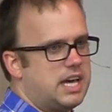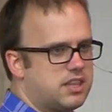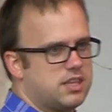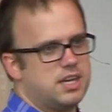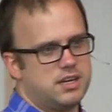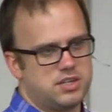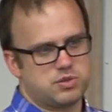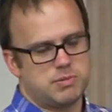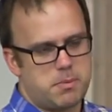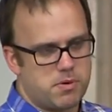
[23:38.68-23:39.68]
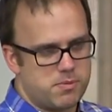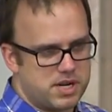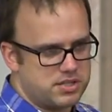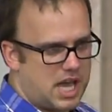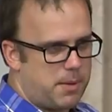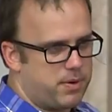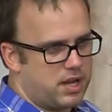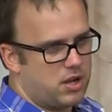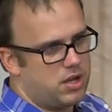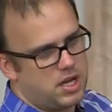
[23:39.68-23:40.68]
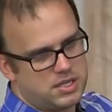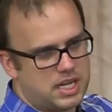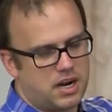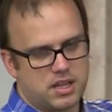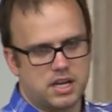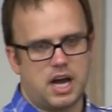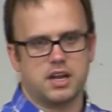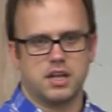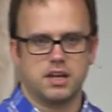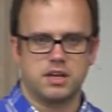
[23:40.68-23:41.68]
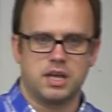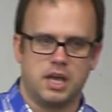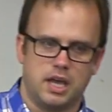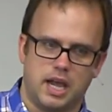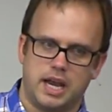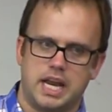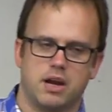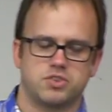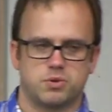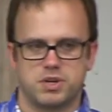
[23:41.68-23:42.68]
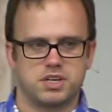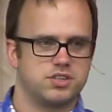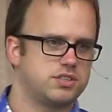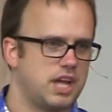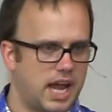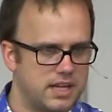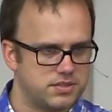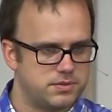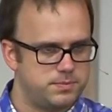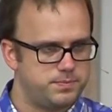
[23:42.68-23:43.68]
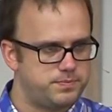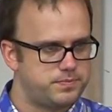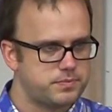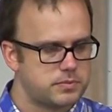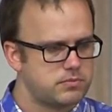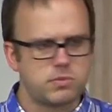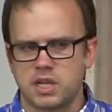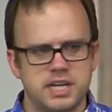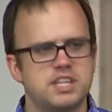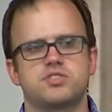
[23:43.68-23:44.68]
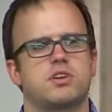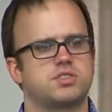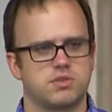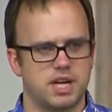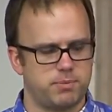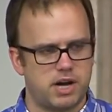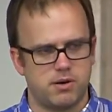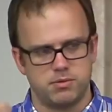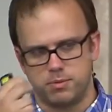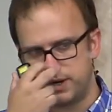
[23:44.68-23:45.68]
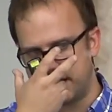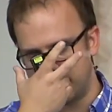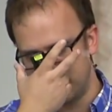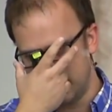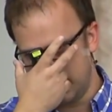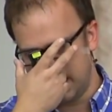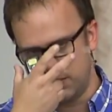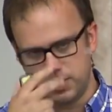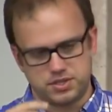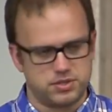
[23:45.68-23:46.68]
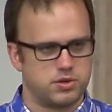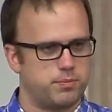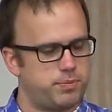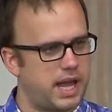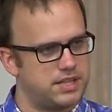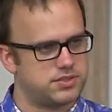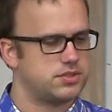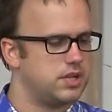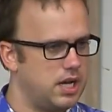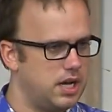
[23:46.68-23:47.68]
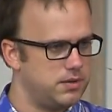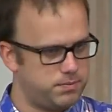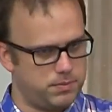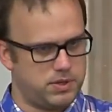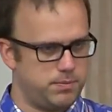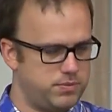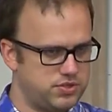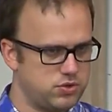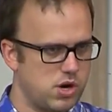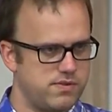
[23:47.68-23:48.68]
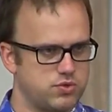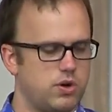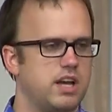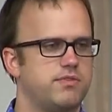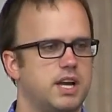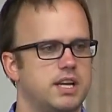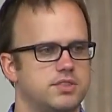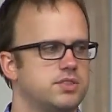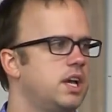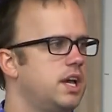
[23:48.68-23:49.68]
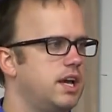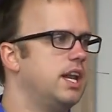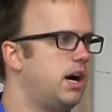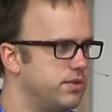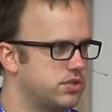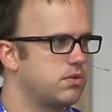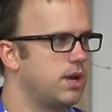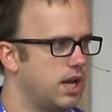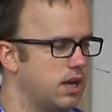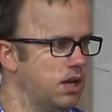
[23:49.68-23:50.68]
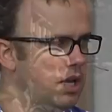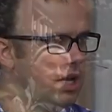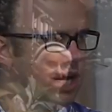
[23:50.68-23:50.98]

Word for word: Death and dismemberment is happening down on the continent. And here someone can just dance. And he starts to write a poem about it, in which he sort of paints the story of his wife as an elvish queen,